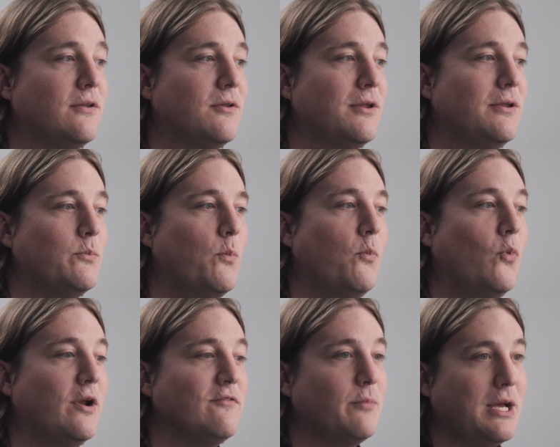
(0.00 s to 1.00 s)
one
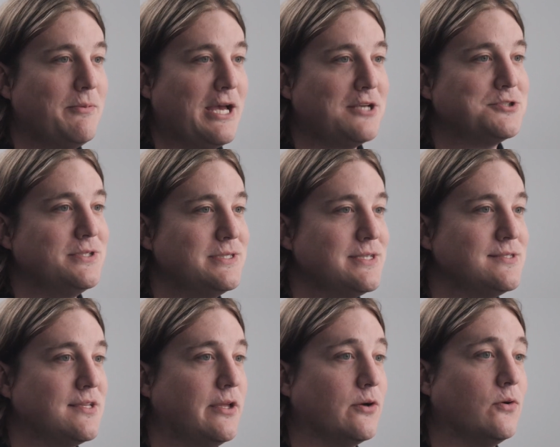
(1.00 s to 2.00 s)
of my passions is
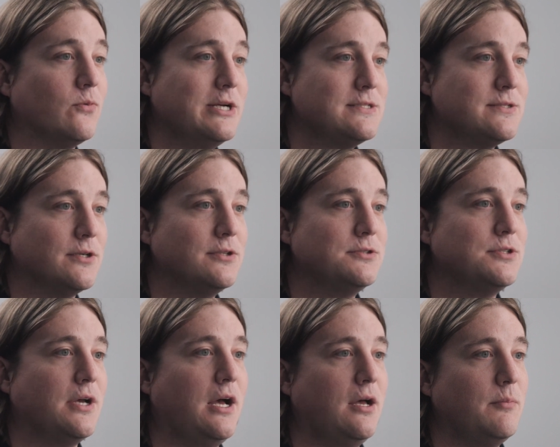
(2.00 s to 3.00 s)
clinical research,
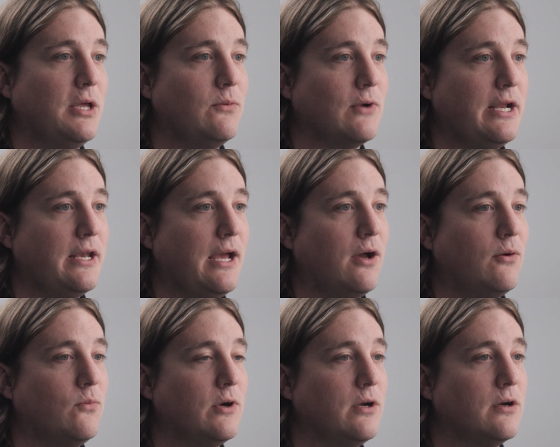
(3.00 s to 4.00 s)
and right now
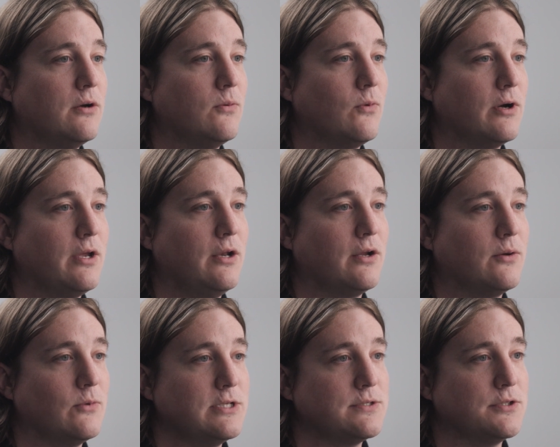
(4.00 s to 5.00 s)
we're working on a
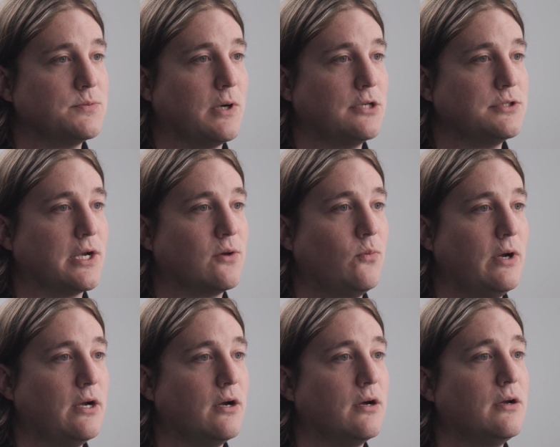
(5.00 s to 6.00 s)
research project
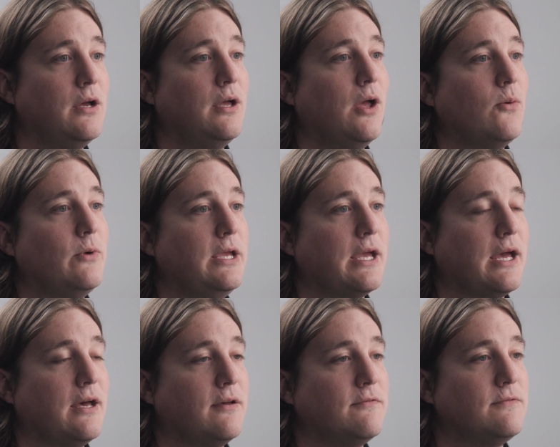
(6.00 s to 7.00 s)
where we
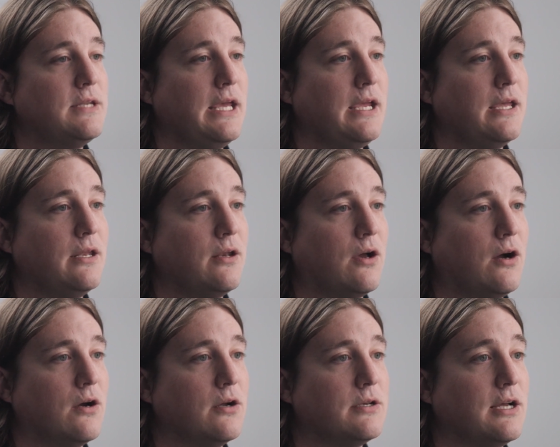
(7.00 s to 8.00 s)
have taken
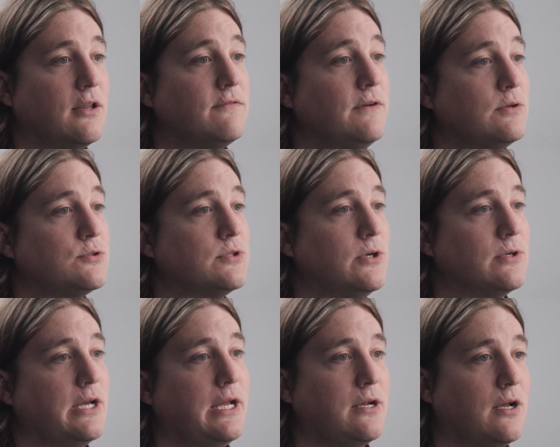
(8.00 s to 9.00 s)
our telephone stroke
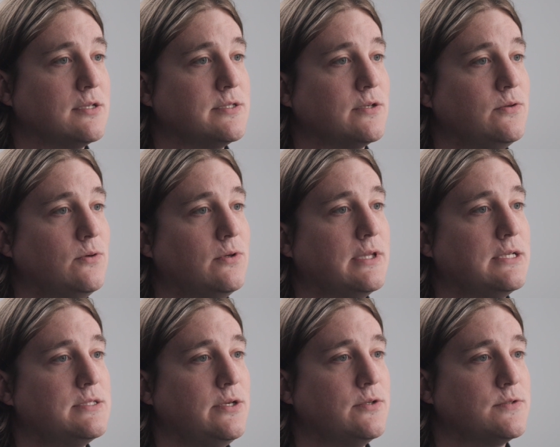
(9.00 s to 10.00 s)
diagnostic tool that's
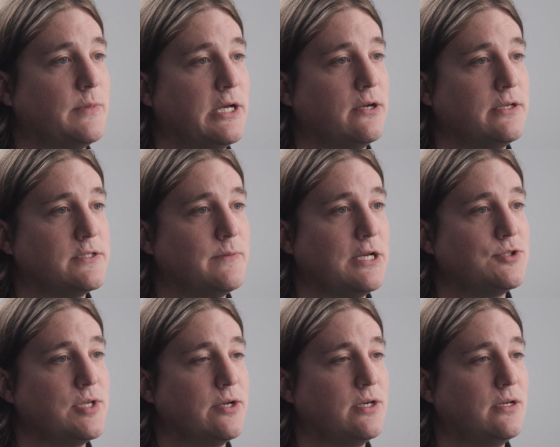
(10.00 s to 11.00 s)
used by our dispatch
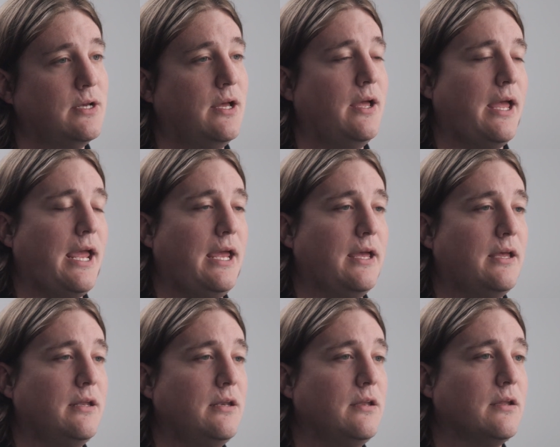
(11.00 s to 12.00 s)
center and